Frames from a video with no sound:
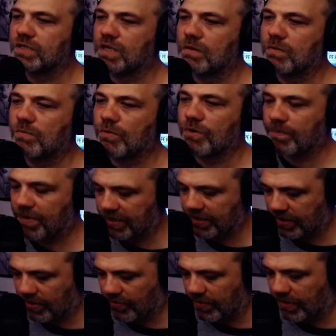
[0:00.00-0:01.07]
a couple more minutes
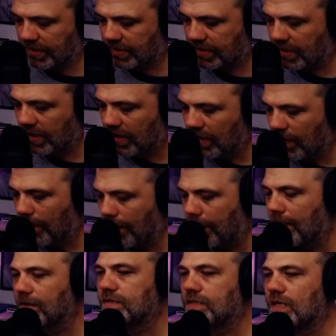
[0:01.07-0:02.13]
doing this.
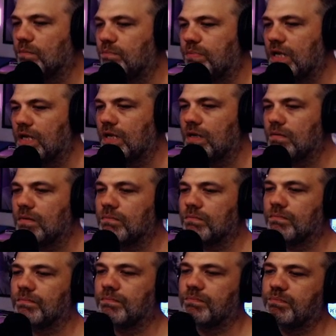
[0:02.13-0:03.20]
Say B
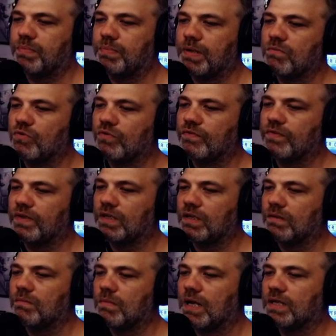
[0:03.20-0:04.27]

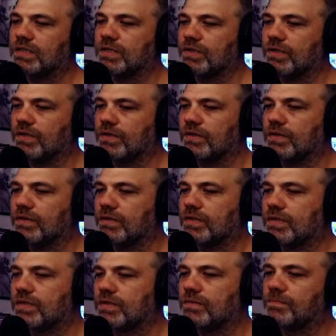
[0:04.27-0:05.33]
movie
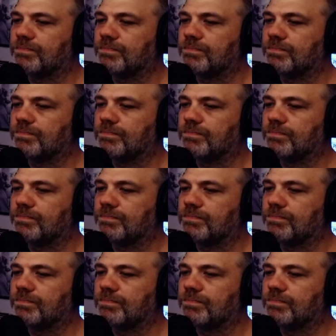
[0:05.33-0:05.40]
monsters.